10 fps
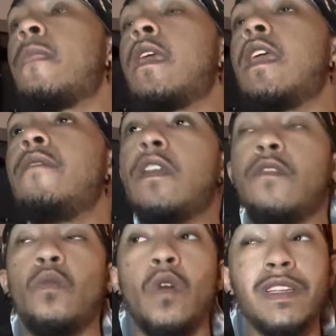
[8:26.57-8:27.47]
Even if
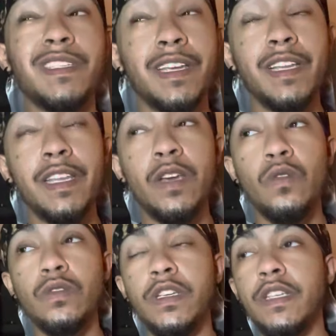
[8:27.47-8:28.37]
it was
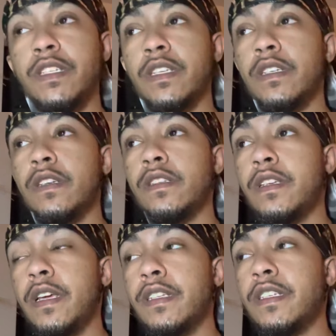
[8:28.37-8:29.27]
illegal
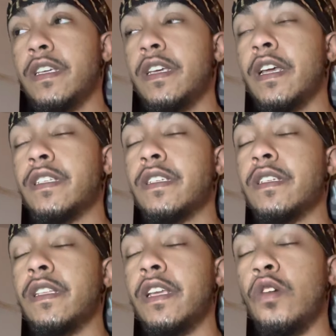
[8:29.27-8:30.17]
THC, it's
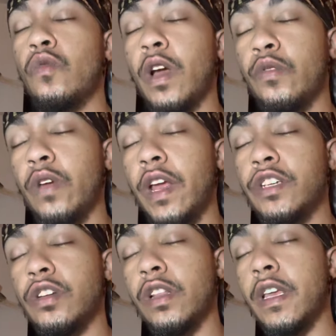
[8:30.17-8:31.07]
legal
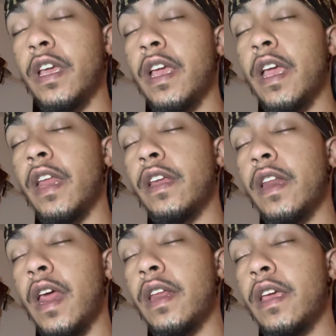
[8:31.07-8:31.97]
recreationally in
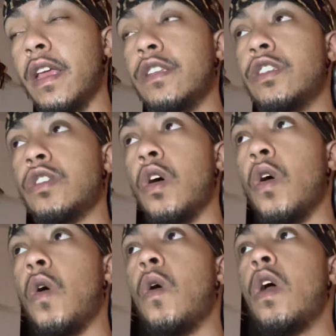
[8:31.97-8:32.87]
Connecticut,
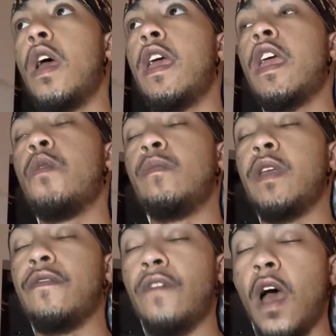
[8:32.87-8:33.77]
so it would
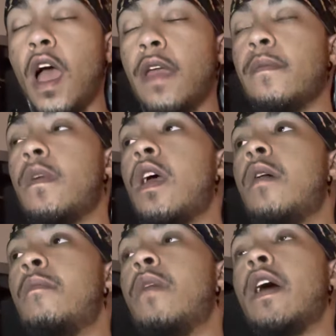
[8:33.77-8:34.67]
be fine.
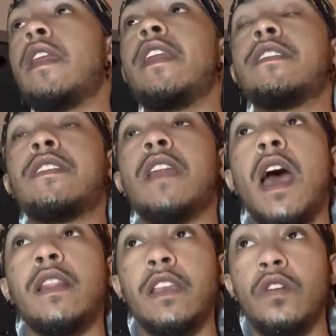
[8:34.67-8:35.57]
But it is
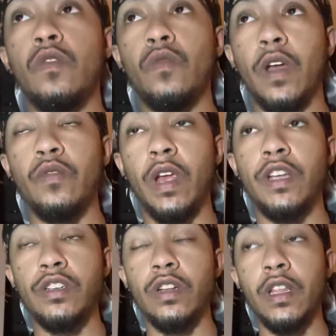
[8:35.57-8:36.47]
not legal
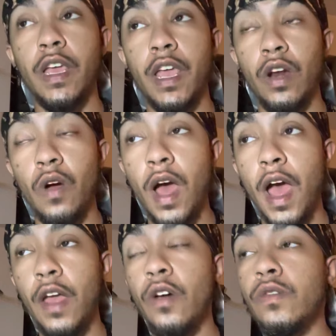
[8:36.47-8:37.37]
recreationally in
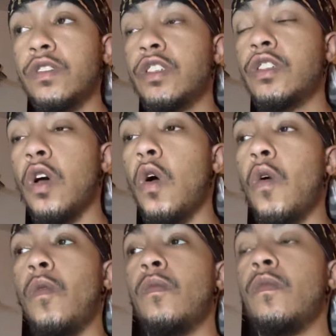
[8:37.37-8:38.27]
Ohio. So